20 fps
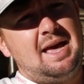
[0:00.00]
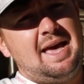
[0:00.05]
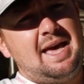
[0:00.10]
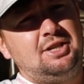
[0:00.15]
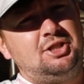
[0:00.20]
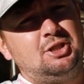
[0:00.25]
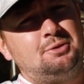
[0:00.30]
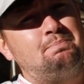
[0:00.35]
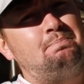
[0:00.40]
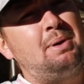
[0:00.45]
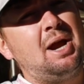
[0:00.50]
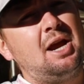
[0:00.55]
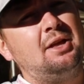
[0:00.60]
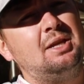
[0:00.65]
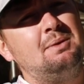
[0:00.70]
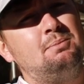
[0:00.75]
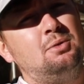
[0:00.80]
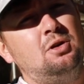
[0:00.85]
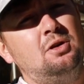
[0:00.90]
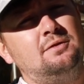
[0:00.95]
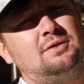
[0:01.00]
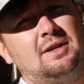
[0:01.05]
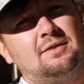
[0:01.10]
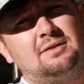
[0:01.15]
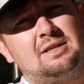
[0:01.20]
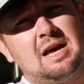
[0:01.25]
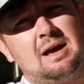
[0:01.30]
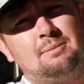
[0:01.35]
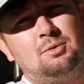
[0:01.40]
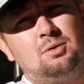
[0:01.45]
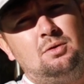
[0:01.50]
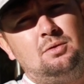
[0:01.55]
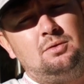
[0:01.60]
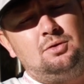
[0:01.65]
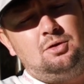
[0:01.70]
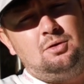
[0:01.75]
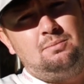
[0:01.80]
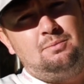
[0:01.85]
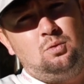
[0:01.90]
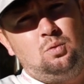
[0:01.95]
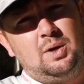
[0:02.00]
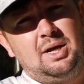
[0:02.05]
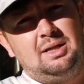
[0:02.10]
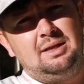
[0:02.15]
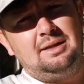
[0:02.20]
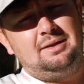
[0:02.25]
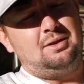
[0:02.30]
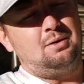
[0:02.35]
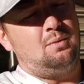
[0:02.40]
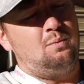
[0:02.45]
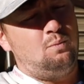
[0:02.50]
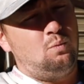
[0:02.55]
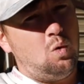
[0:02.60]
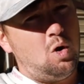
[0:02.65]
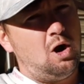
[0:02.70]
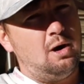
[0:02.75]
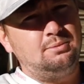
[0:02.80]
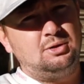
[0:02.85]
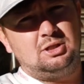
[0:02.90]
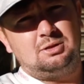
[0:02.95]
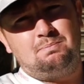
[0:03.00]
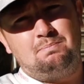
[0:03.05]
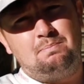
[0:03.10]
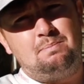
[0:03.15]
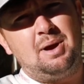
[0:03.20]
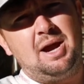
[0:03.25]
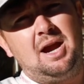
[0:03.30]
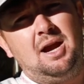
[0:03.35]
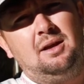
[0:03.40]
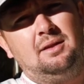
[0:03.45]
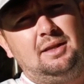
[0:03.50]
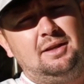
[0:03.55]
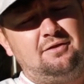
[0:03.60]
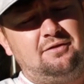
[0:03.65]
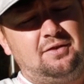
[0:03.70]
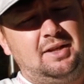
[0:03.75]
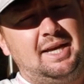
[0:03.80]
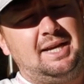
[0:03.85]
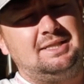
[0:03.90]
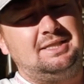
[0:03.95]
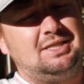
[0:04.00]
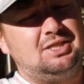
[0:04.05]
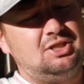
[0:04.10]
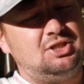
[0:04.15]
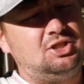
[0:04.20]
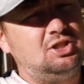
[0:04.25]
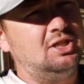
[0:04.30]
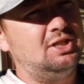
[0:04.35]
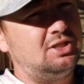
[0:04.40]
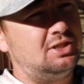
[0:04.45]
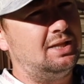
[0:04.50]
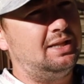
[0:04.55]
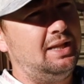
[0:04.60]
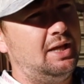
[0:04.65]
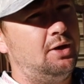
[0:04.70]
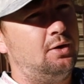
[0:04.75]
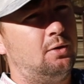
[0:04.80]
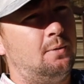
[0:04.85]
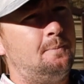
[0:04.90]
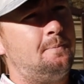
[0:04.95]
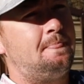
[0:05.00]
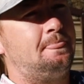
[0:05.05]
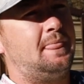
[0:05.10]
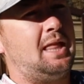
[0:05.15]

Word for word: It just barely moves. Every time you, you wiggle it, the worm just barely flexes just a little.